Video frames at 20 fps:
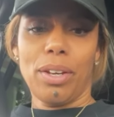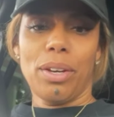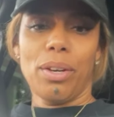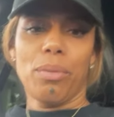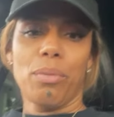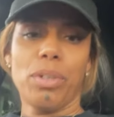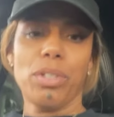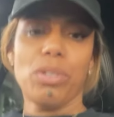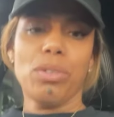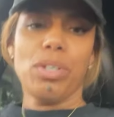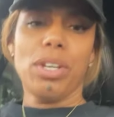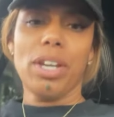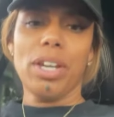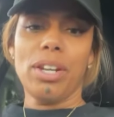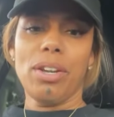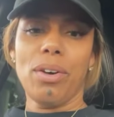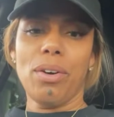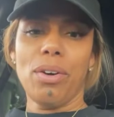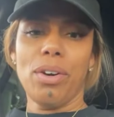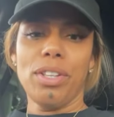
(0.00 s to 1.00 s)
When you
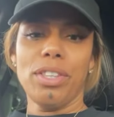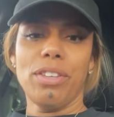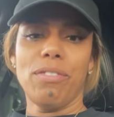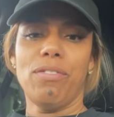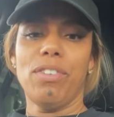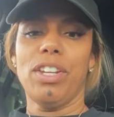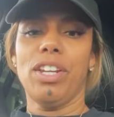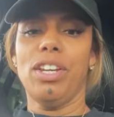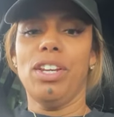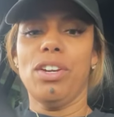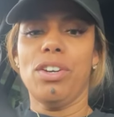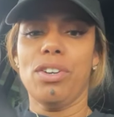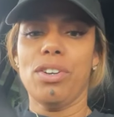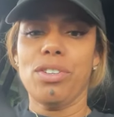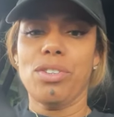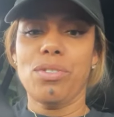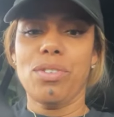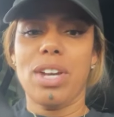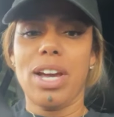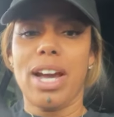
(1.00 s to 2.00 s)
get on the video,
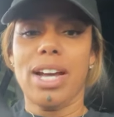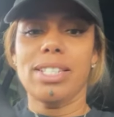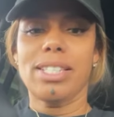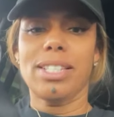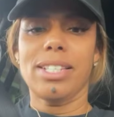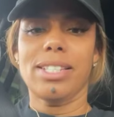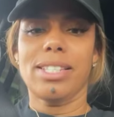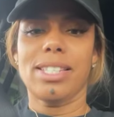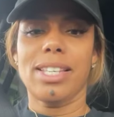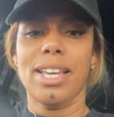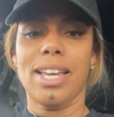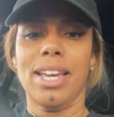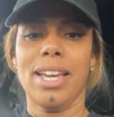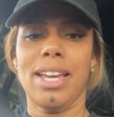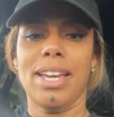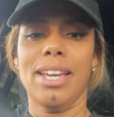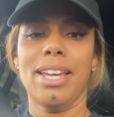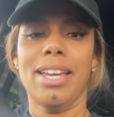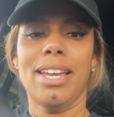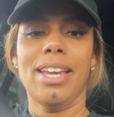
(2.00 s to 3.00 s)
you got to
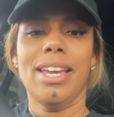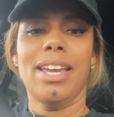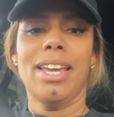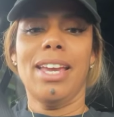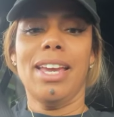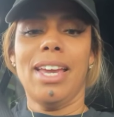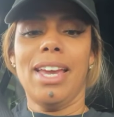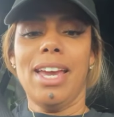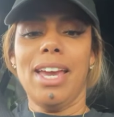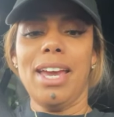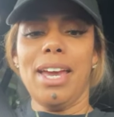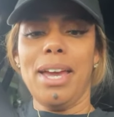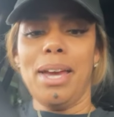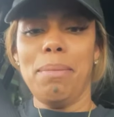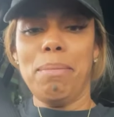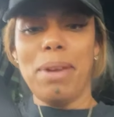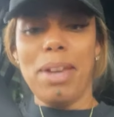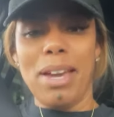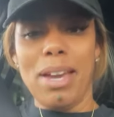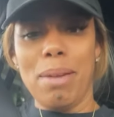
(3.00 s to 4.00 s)
say, hey,
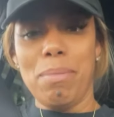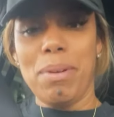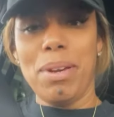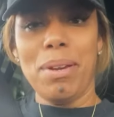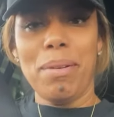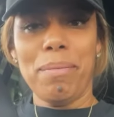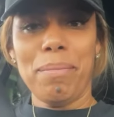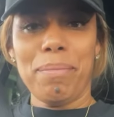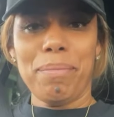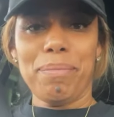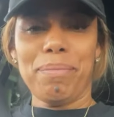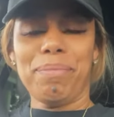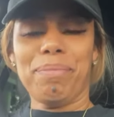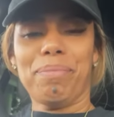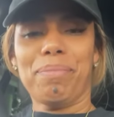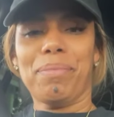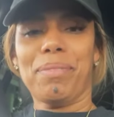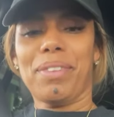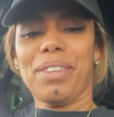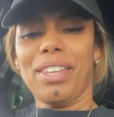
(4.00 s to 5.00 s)
baby,
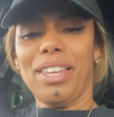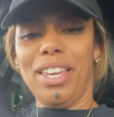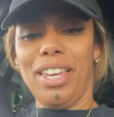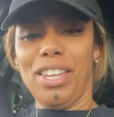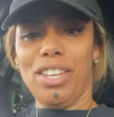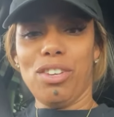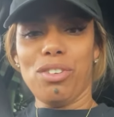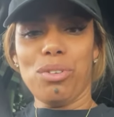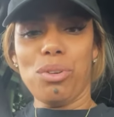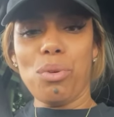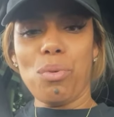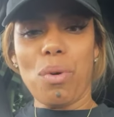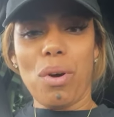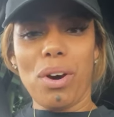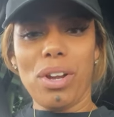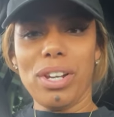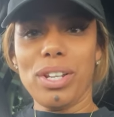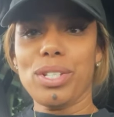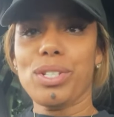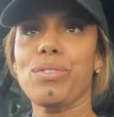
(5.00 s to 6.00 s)
in your New
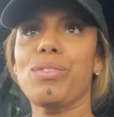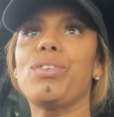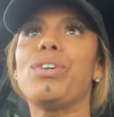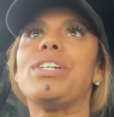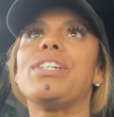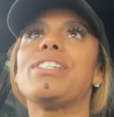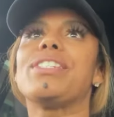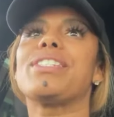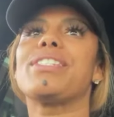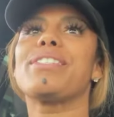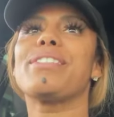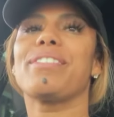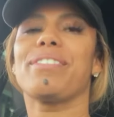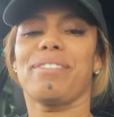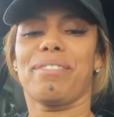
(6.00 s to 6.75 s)
Orleans voice.